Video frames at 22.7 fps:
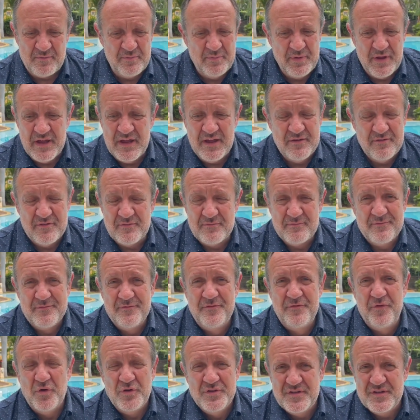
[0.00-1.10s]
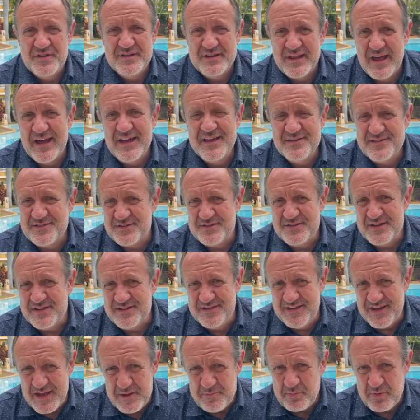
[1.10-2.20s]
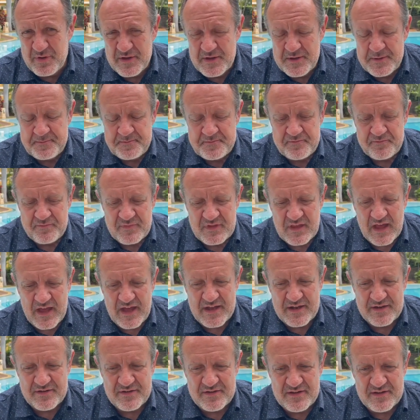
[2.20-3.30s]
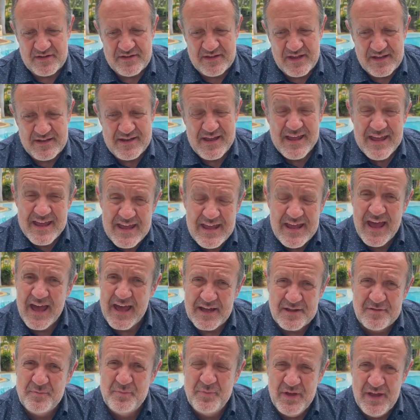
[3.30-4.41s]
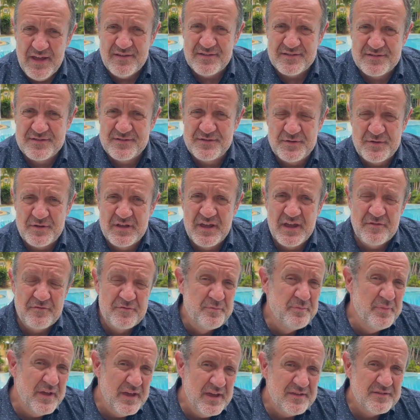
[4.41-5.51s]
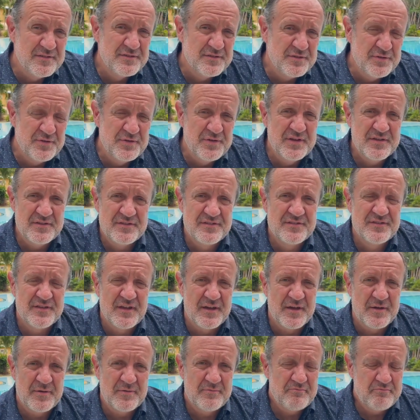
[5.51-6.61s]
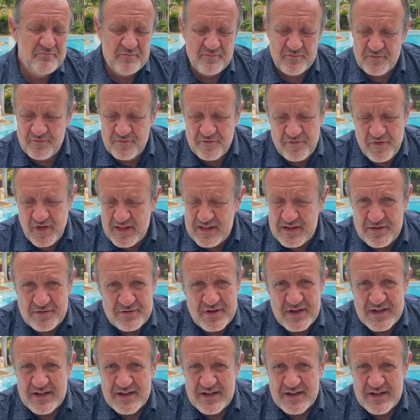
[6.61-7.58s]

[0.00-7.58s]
being 14 days in the deep, and yet he had peace to give peace to his fellow